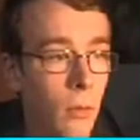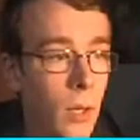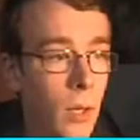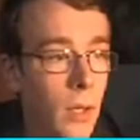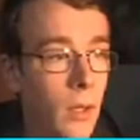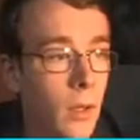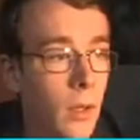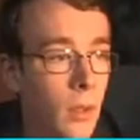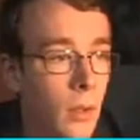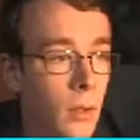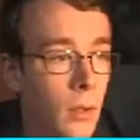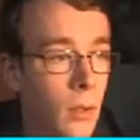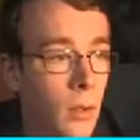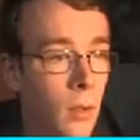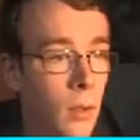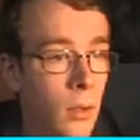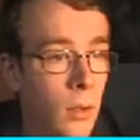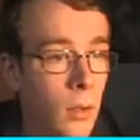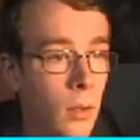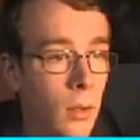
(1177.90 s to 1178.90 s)
a wire.
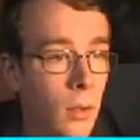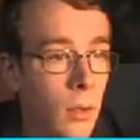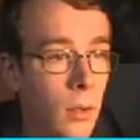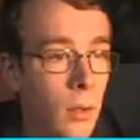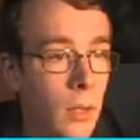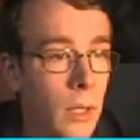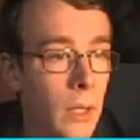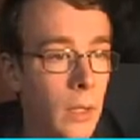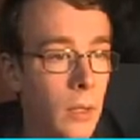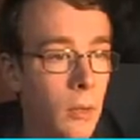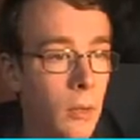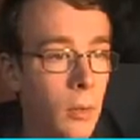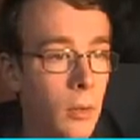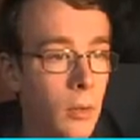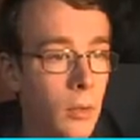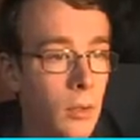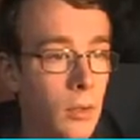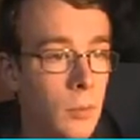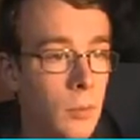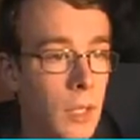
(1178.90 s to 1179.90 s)
Alright, come
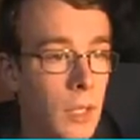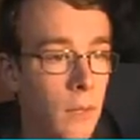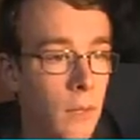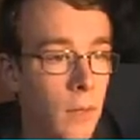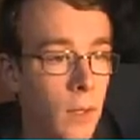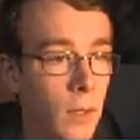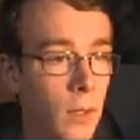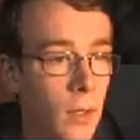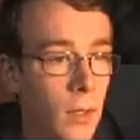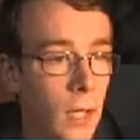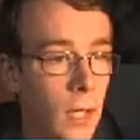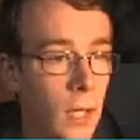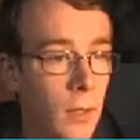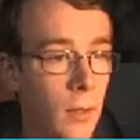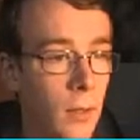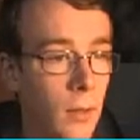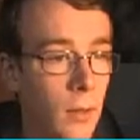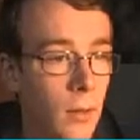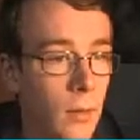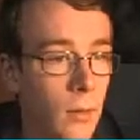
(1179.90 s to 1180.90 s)
on. Speed fell again.
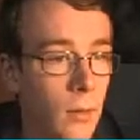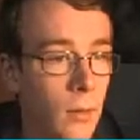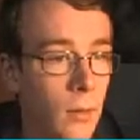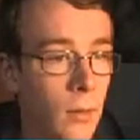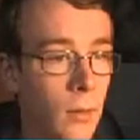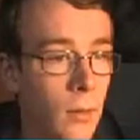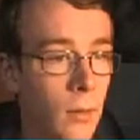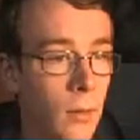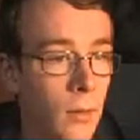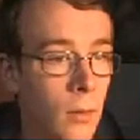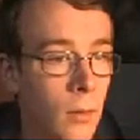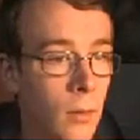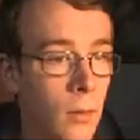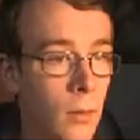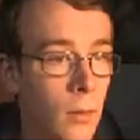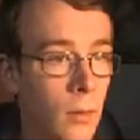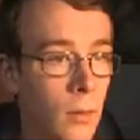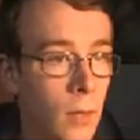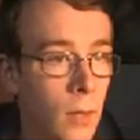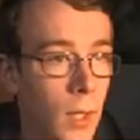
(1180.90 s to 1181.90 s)

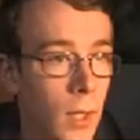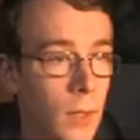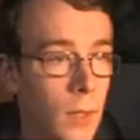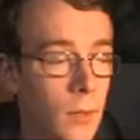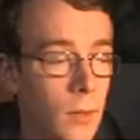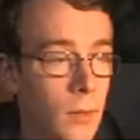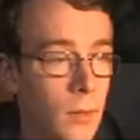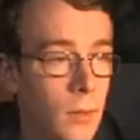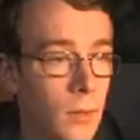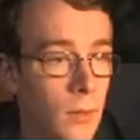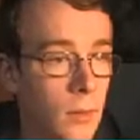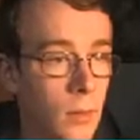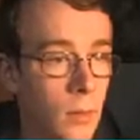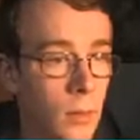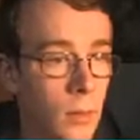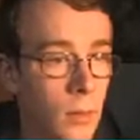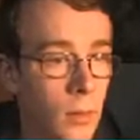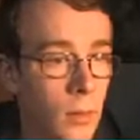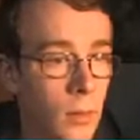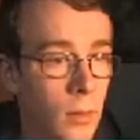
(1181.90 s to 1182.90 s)
Let's
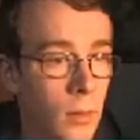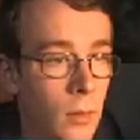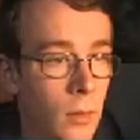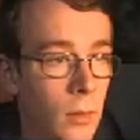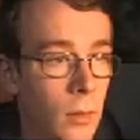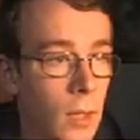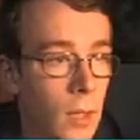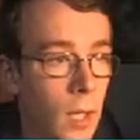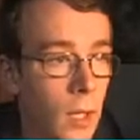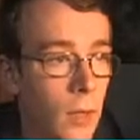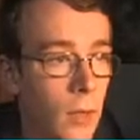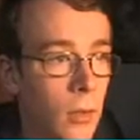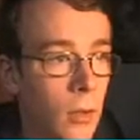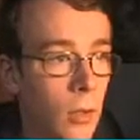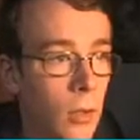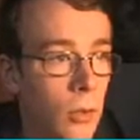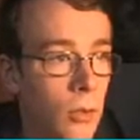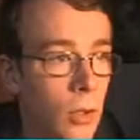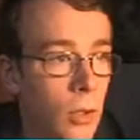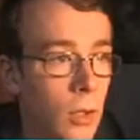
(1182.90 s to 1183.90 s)
get a
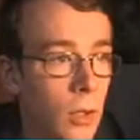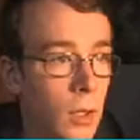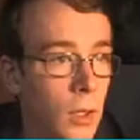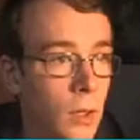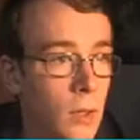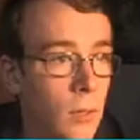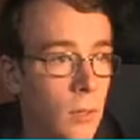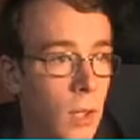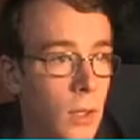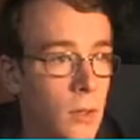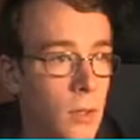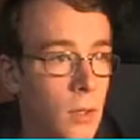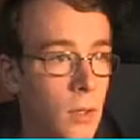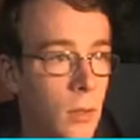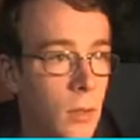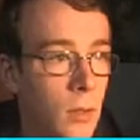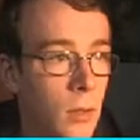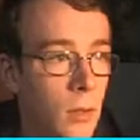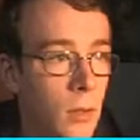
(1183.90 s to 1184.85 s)
gust on this bastard.